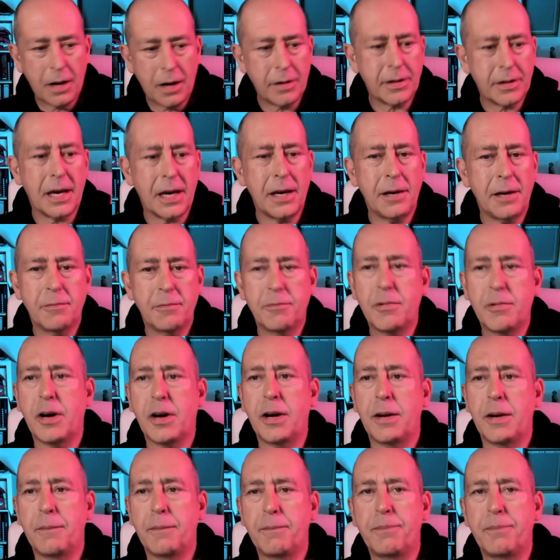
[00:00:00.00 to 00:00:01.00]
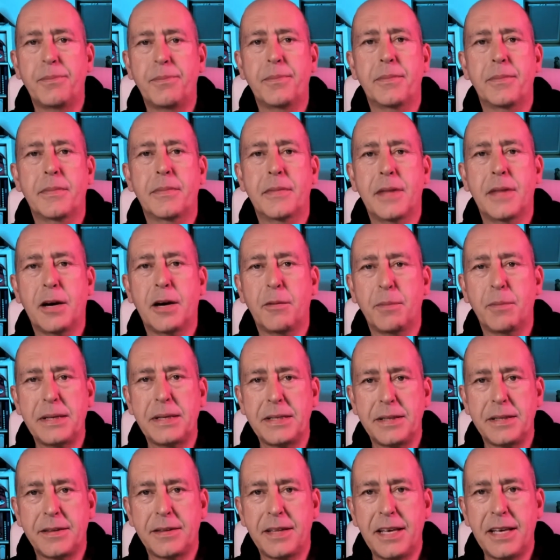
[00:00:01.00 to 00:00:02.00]
Okay, right. That'll
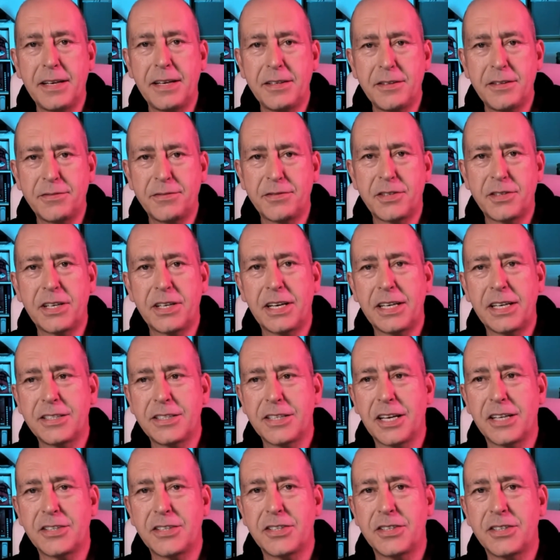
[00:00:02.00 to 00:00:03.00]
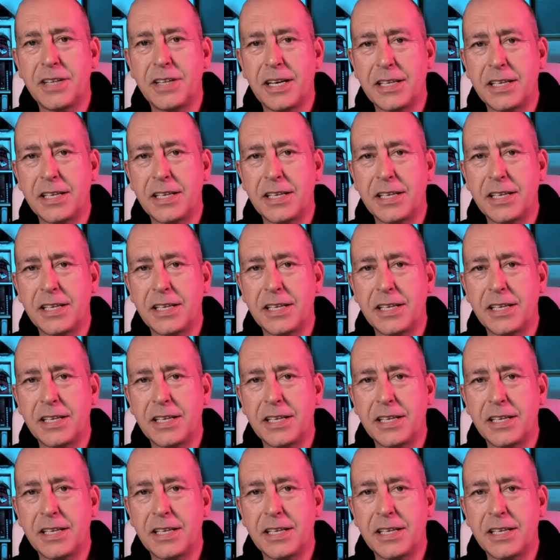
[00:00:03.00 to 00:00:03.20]
be the end of today's session.